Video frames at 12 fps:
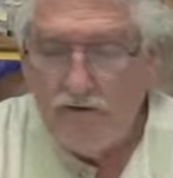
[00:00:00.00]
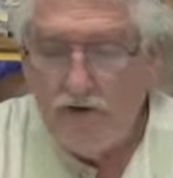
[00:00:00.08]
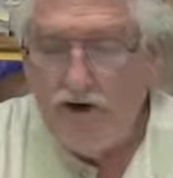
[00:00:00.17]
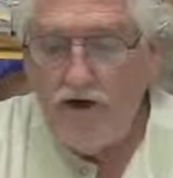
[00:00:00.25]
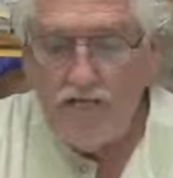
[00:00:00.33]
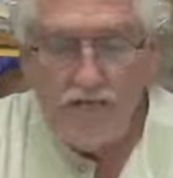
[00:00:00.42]

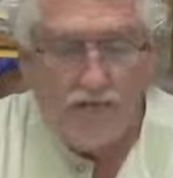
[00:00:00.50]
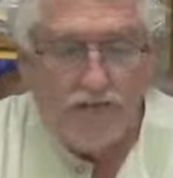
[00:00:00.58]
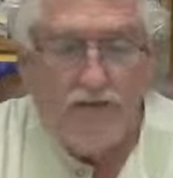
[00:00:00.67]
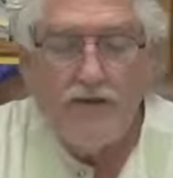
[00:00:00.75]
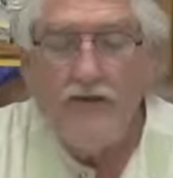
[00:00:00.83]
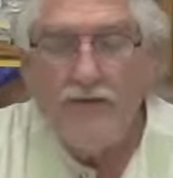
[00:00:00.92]
Well,
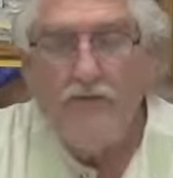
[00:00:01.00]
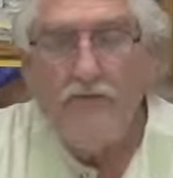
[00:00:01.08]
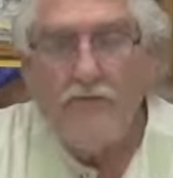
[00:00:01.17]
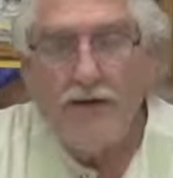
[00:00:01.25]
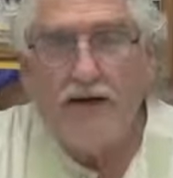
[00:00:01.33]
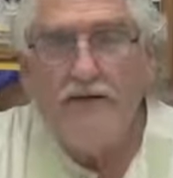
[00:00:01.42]
doing my
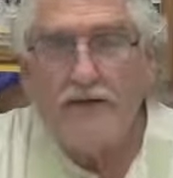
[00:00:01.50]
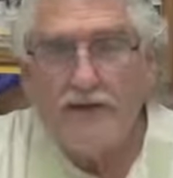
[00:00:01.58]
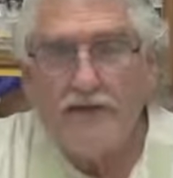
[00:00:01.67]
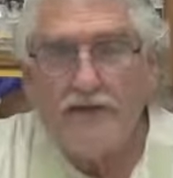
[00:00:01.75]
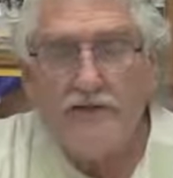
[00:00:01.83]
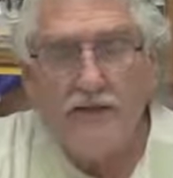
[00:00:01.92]
best to
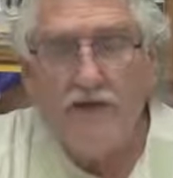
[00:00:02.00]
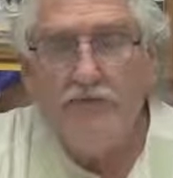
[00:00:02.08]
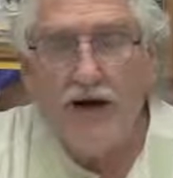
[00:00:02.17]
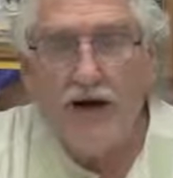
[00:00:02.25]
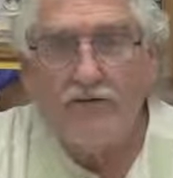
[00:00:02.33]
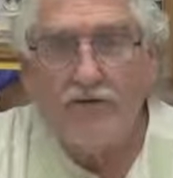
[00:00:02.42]
get stuff
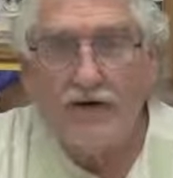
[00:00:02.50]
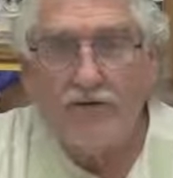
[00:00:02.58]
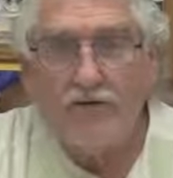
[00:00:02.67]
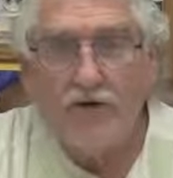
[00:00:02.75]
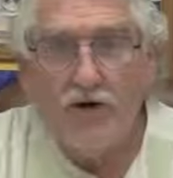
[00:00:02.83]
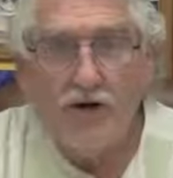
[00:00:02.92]
out there
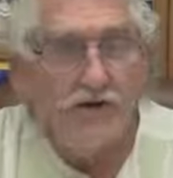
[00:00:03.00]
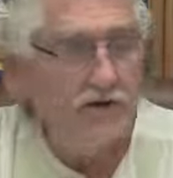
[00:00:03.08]
for you.